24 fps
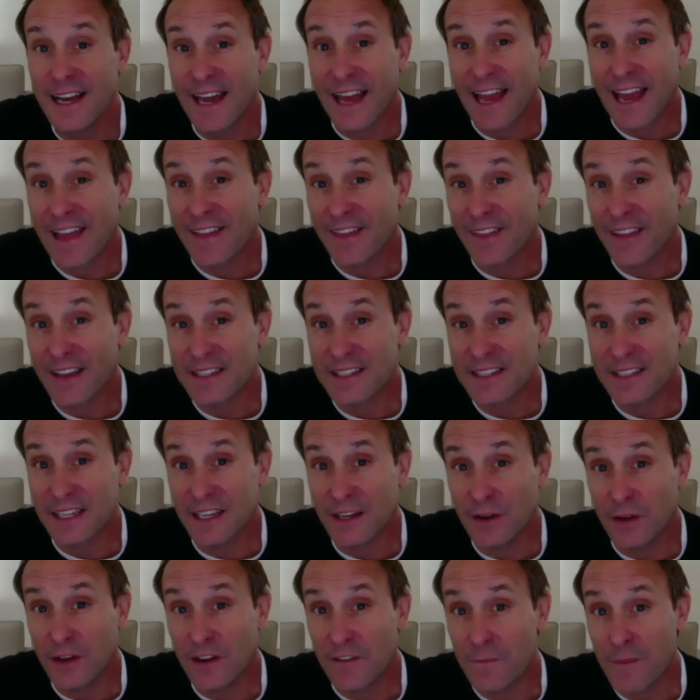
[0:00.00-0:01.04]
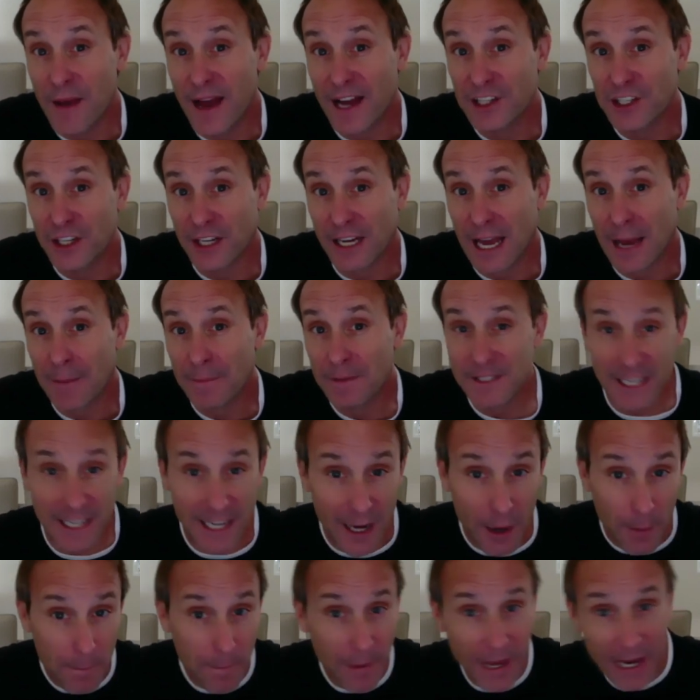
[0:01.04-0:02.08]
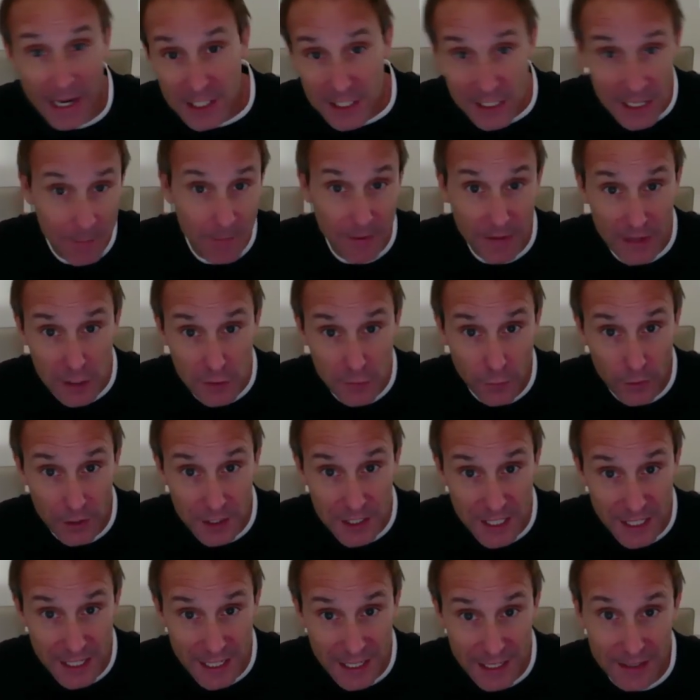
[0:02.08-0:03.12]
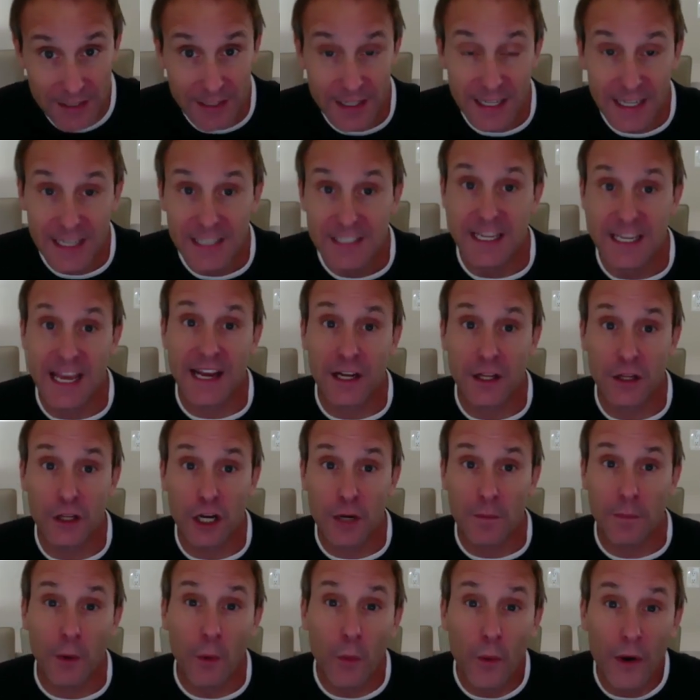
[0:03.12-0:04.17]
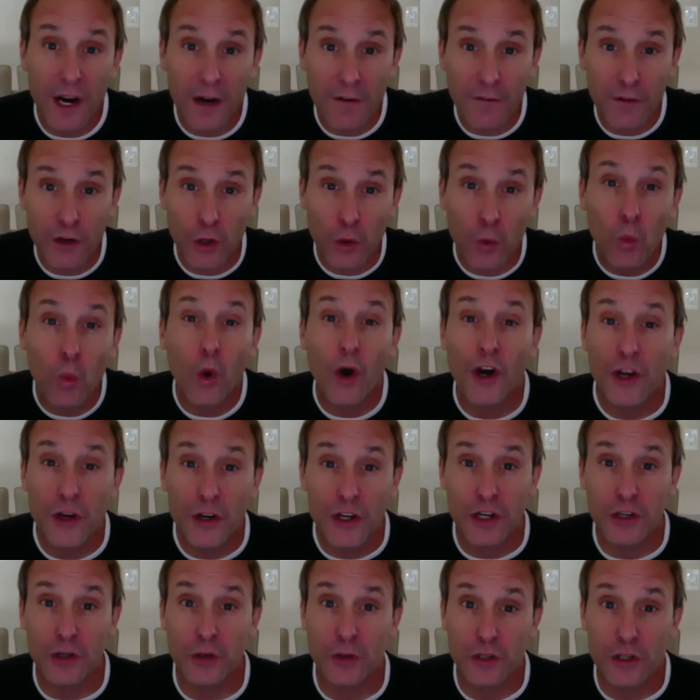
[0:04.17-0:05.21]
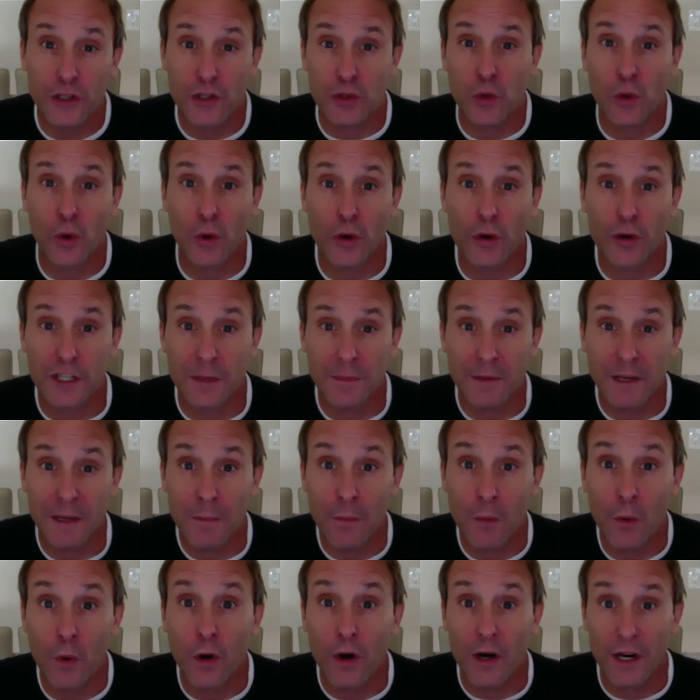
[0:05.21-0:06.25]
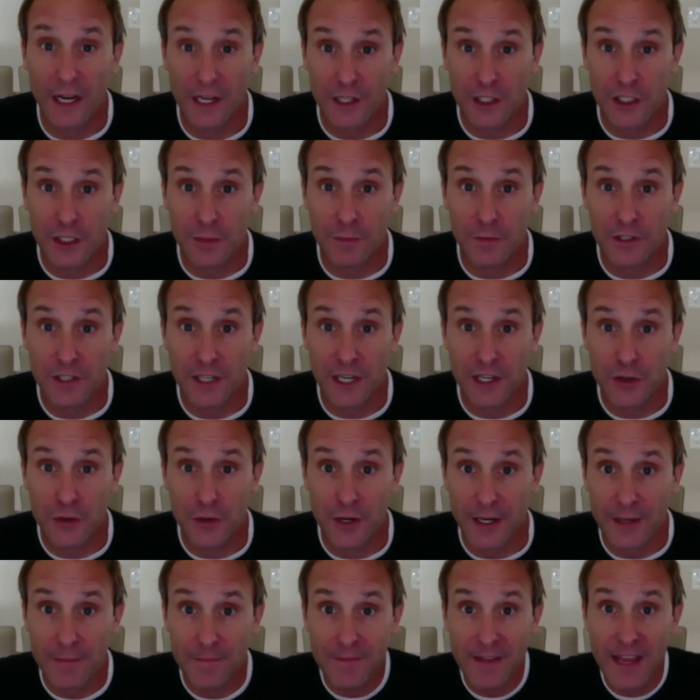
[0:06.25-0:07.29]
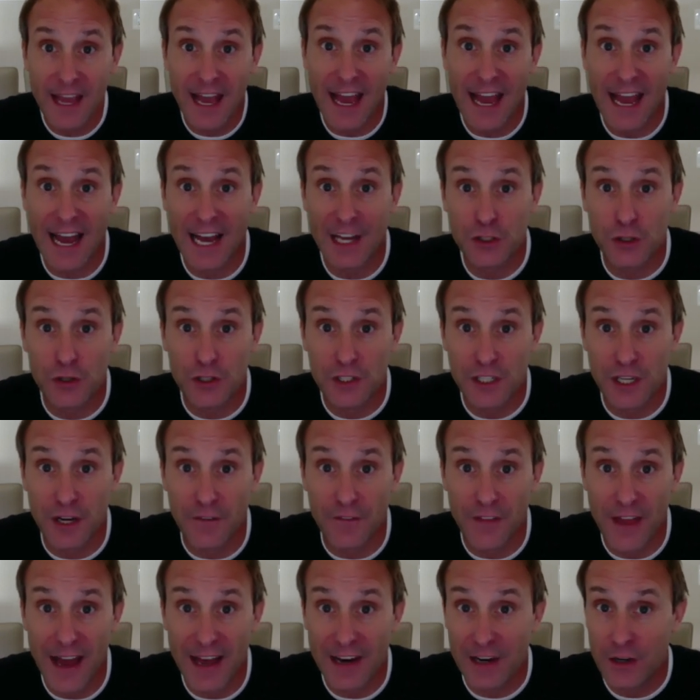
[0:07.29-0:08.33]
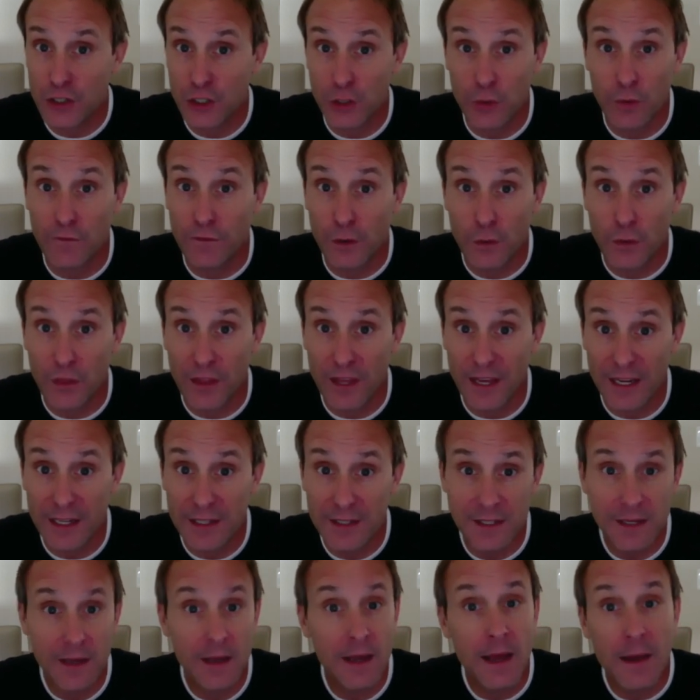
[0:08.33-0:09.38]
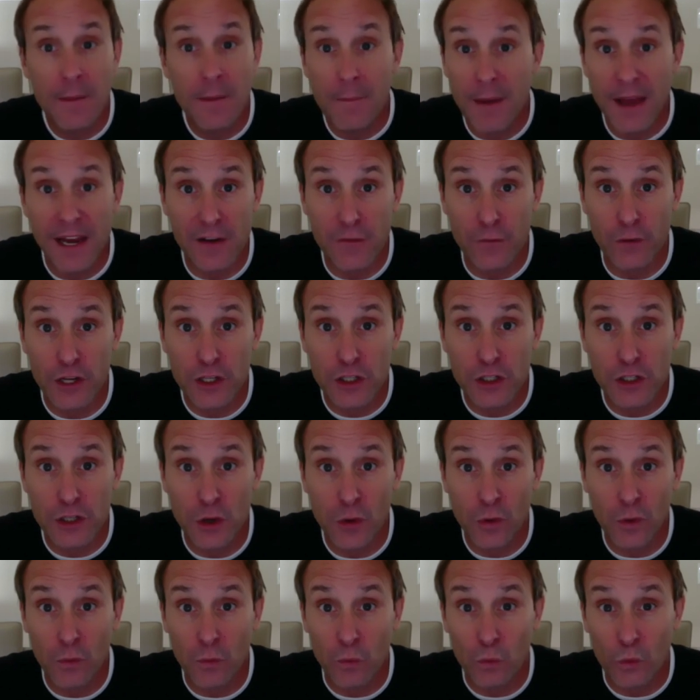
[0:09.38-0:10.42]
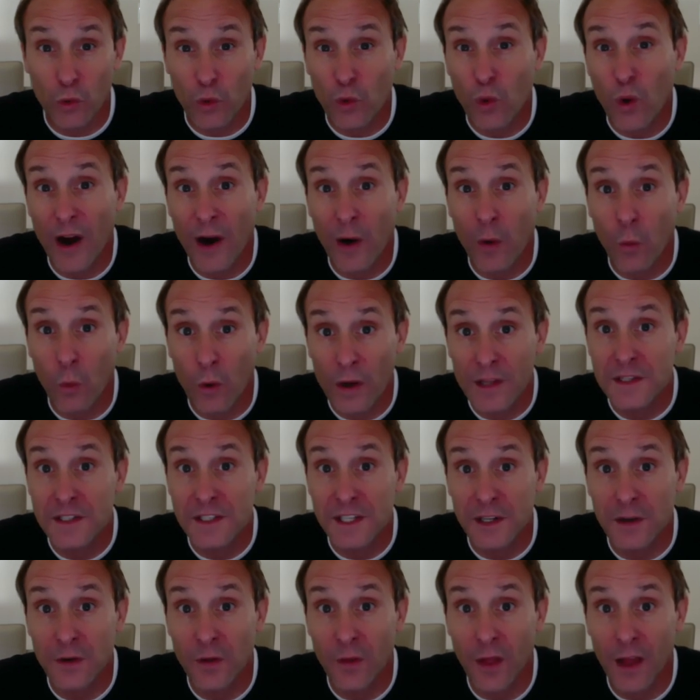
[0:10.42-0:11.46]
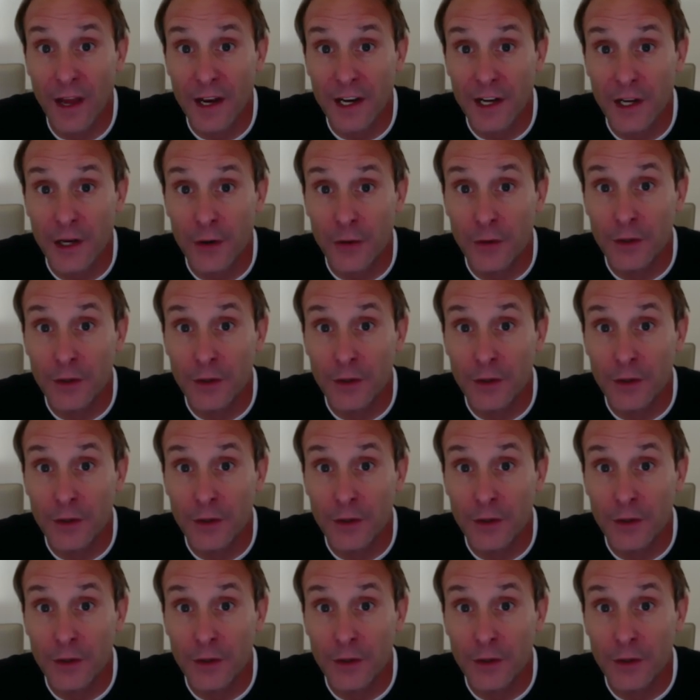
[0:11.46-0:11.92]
And let's see if magic happens. Anyhow, pick some of these 14, take a look, but whatever you do, what are you gonna do this quarter to be more customer centric? Ask yourself that and do a few things, many of which don't require one single line of code.